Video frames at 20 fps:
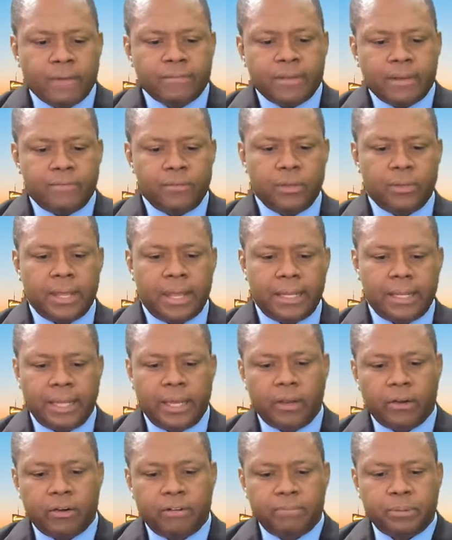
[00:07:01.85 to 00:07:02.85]
of giving you that
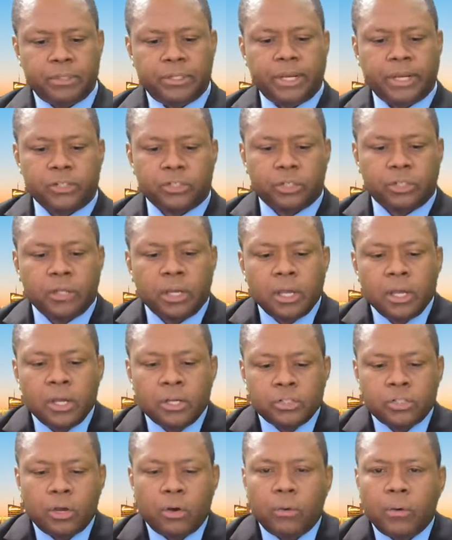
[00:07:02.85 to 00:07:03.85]
layer of protection.
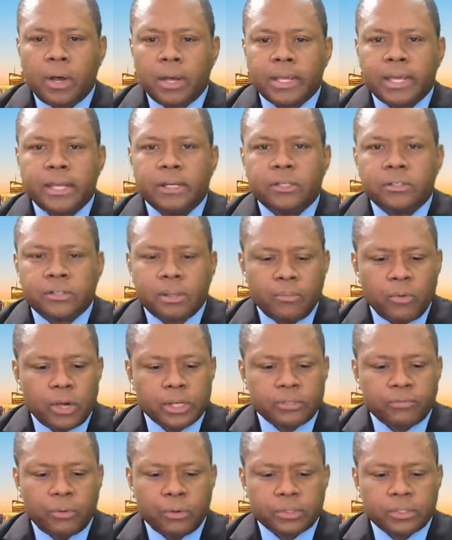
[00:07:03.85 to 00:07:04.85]
So again, to
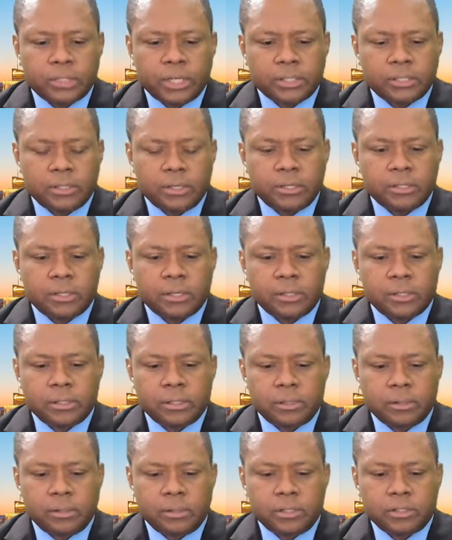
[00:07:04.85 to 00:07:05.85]
summarize, folks, just in
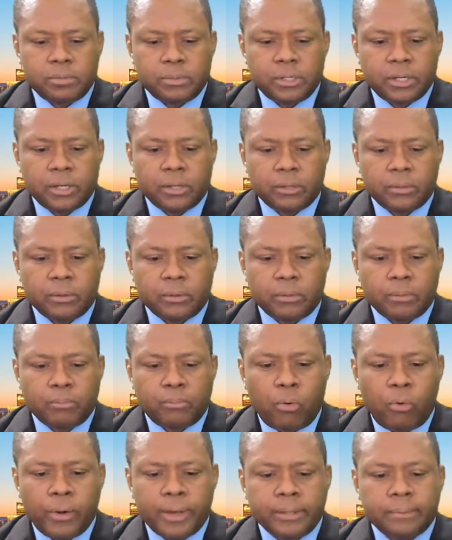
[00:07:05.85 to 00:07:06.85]
this particular
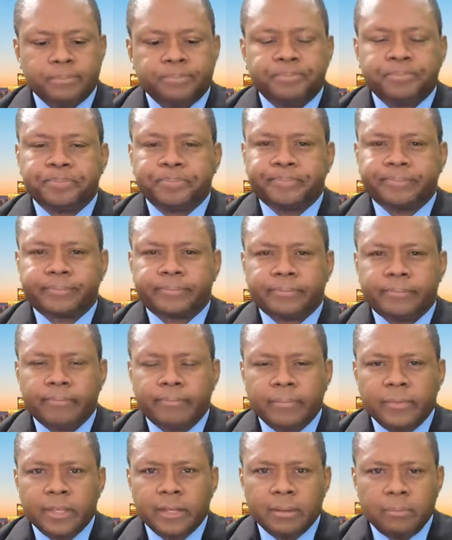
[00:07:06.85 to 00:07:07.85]
point,
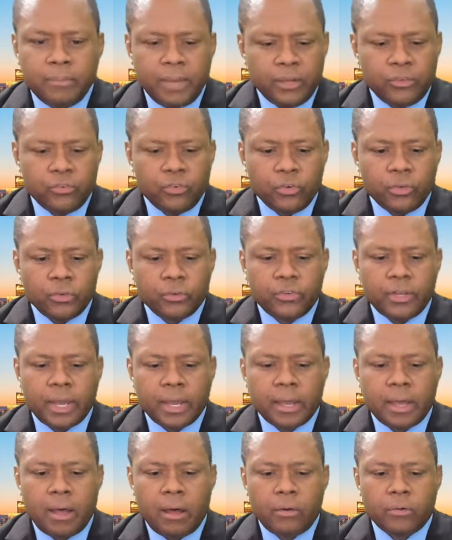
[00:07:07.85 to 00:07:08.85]
make sure you
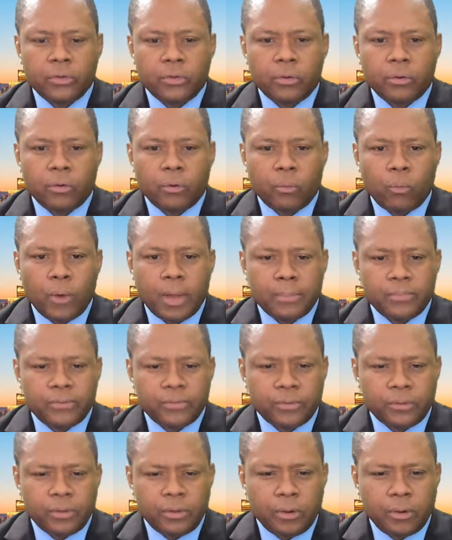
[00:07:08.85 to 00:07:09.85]
check out your
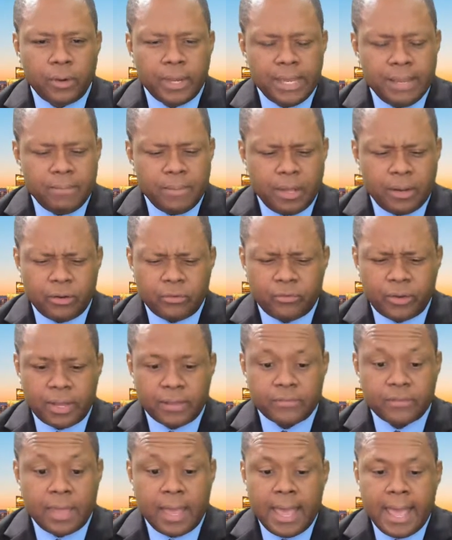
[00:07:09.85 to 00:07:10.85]
email
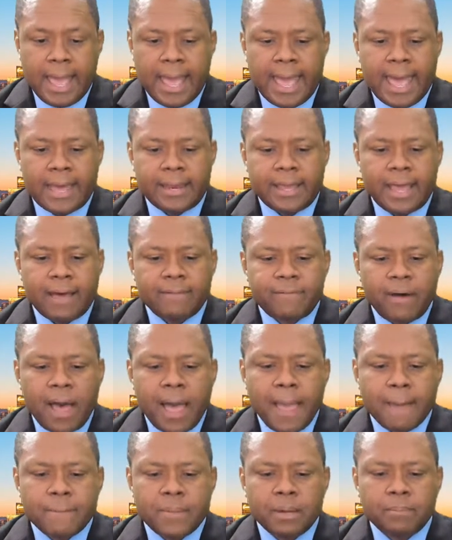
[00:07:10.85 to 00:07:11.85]
address at
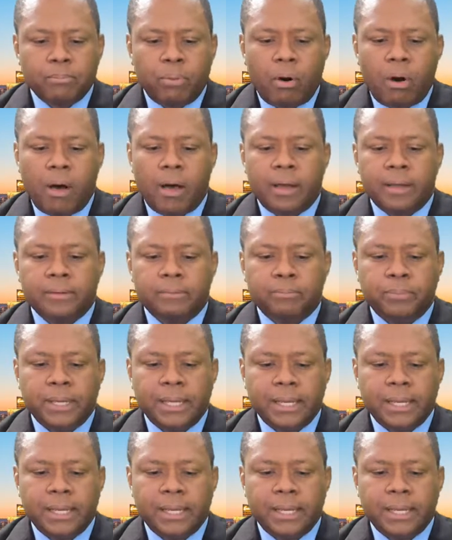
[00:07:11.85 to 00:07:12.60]
haveibeenpawned,